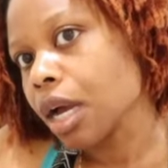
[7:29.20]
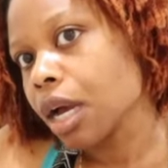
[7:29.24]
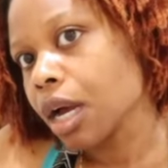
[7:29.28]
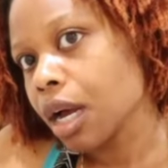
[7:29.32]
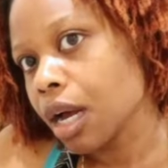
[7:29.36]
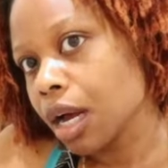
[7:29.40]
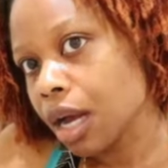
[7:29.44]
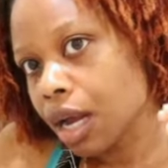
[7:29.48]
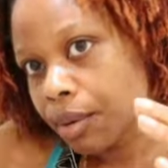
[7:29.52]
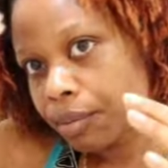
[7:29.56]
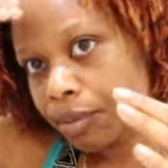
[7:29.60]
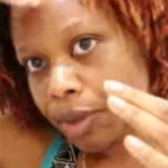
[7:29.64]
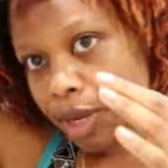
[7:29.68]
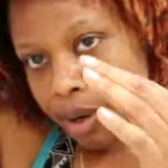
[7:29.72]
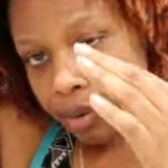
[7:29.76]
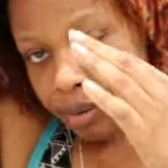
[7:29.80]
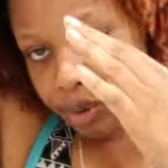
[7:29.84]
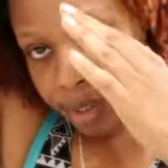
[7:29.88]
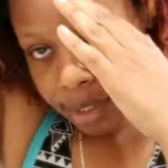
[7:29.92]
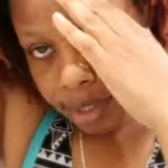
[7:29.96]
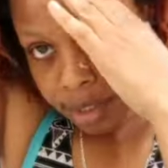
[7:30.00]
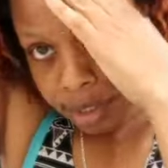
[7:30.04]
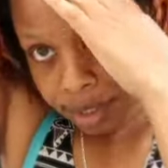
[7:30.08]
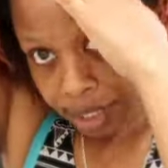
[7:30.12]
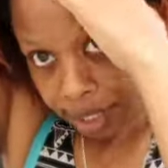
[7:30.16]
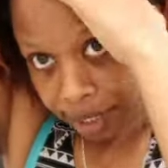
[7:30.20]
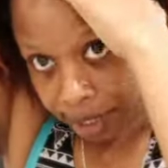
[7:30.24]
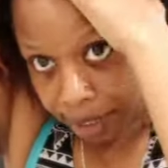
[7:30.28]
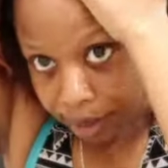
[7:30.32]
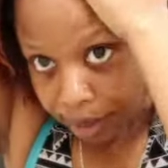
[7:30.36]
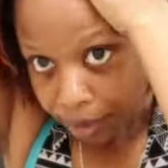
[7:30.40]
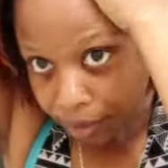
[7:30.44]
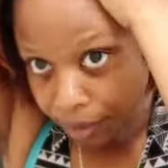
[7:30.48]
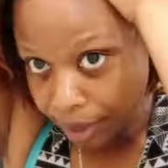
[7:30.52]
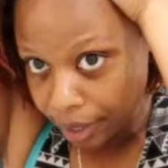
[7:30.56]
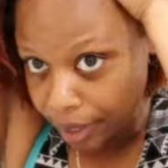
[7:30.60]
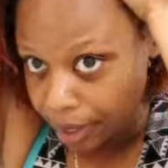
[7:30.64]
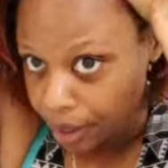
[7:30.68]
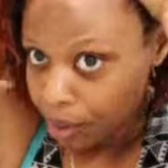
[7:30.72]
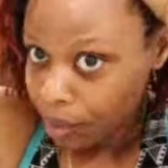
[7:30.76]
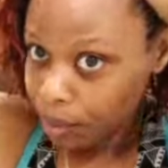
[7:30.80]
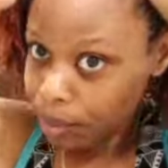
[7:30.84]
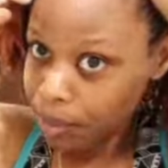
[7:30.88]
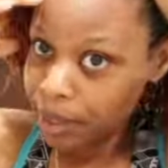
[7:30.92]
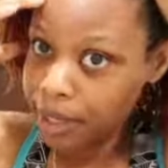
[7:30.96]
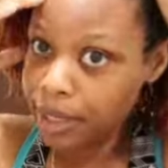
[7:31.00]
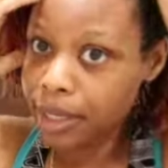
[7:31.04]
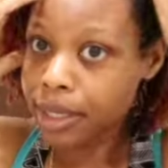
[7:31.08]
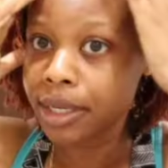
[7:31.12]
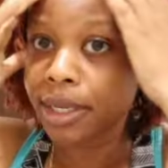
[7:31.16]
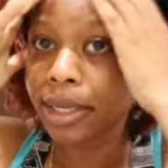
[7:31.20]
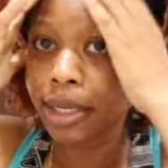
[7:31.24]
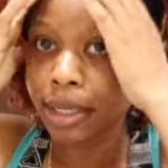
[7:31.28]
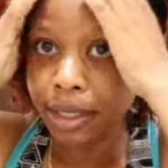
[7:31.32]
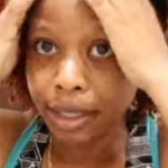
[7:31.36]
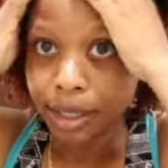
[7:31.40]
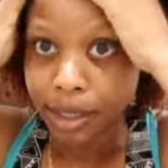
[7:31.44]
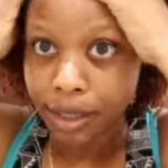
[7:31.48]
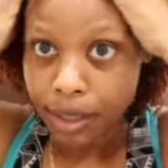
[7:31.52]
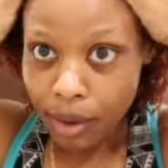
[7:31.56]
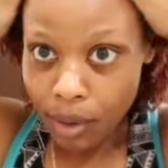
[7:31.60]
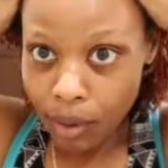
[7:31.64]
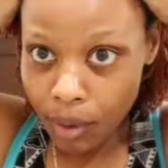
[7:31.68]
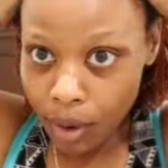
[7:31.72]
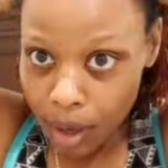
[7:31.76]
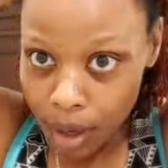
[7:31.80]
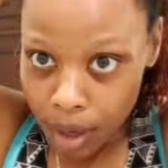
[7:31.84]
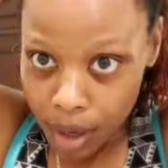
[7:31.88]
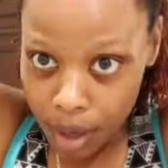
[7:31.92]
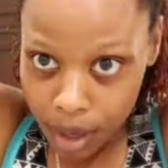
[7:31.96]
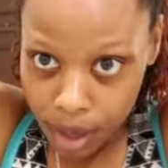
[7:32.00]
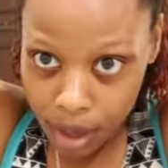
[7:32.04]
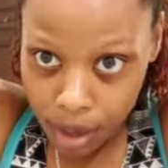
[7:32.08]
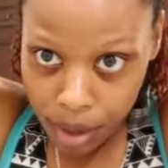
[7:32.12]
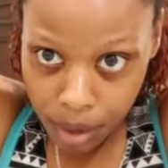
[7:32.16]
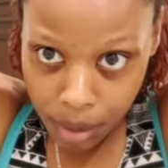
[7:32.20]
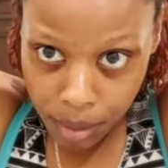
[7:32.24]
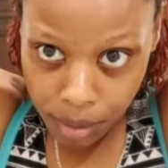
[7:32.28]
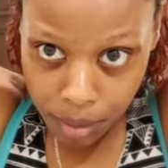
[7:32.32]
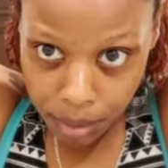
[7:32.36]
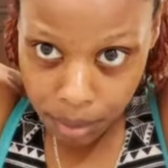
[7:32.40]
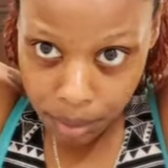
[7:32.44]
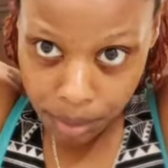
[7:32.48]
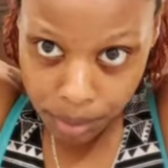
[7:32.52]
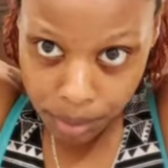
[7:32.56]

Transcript: I'm not really styling it right now, but it can go up